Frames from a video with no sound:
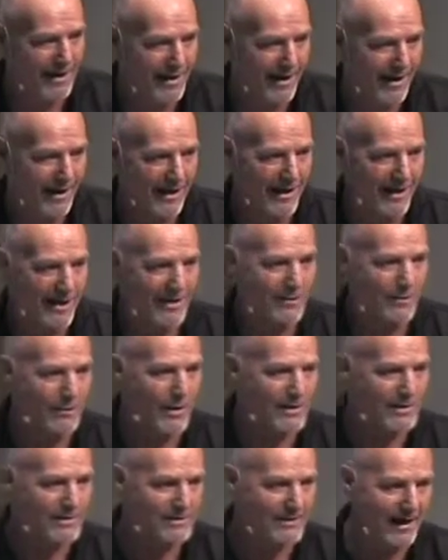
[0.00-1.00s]
Uh,
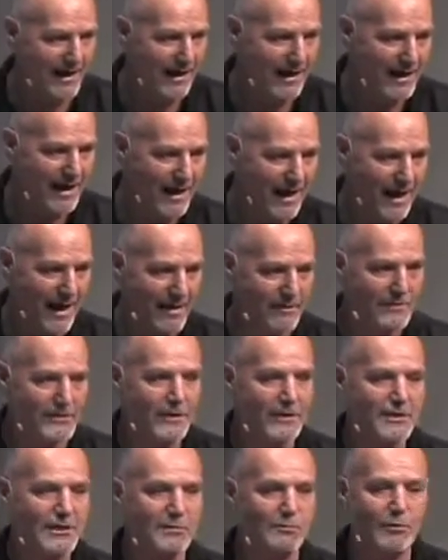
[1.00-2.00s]
but uh, uh,
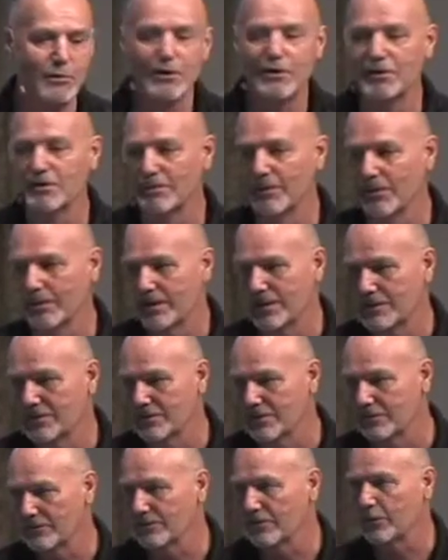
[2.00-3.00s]
disputable
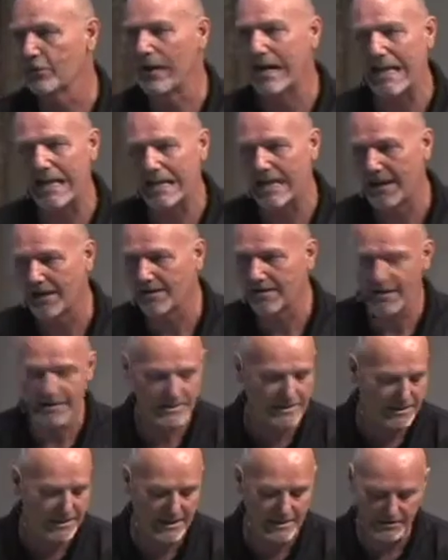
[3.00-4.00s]
issue, gray
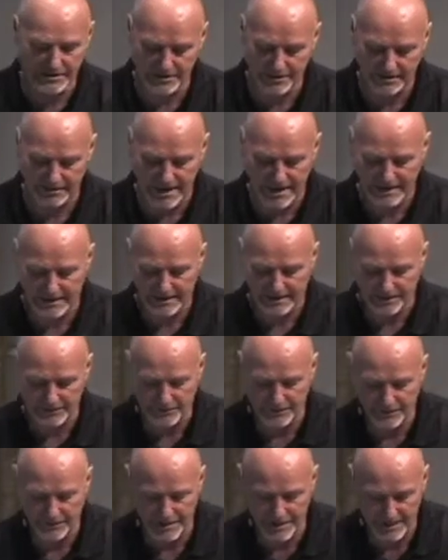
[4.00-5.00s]
areas, things that are not
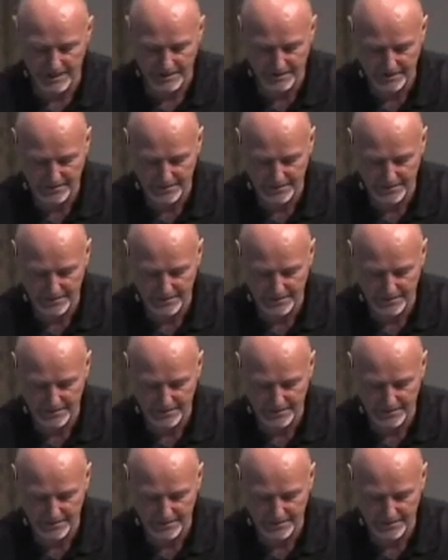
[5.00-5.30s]
covered uh, in